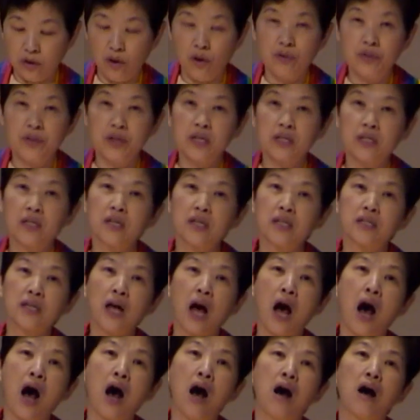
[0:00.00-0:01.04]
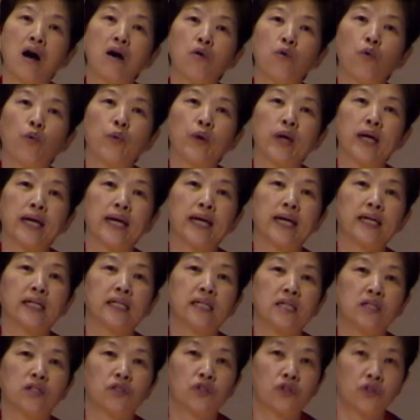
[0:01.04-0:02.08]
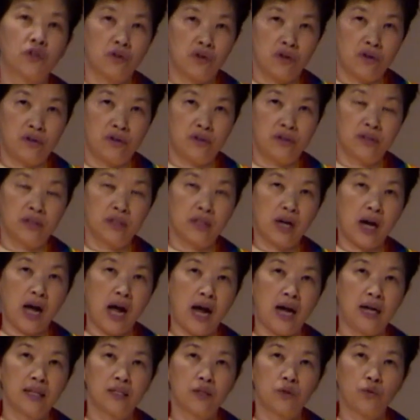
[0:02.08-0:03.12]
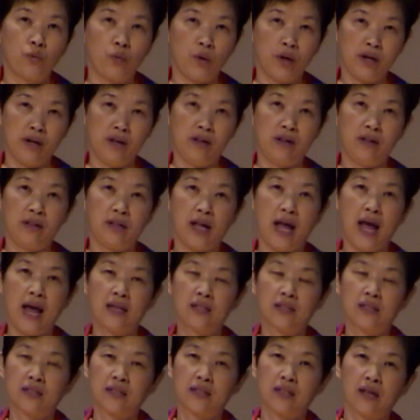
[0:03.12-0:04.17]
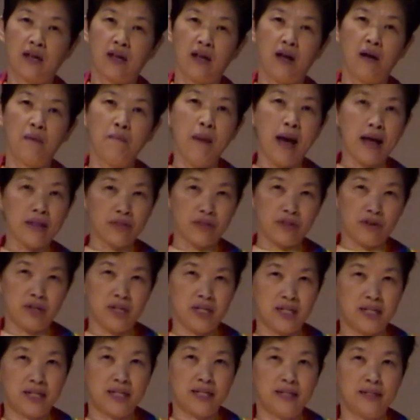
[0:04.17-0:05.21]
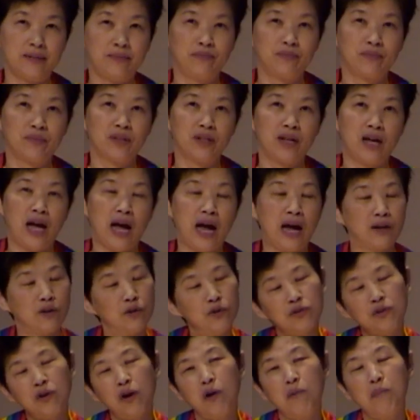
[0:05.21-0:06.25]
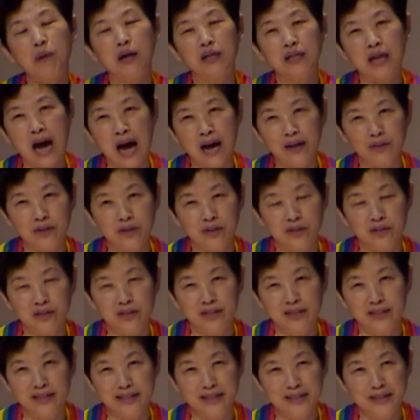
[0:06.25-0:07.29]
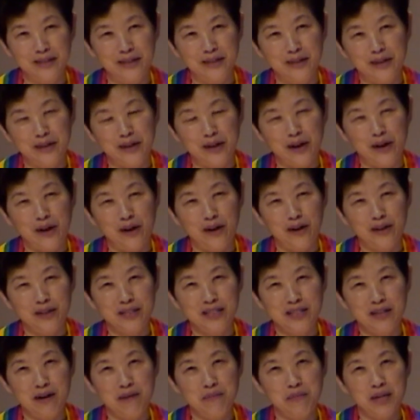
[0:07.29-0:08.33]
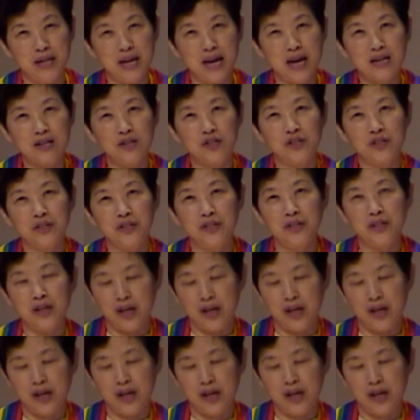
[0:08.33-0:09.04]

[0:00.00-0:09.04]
this is how we discern God's will as a Methodist. I don't know about other uh, denominations,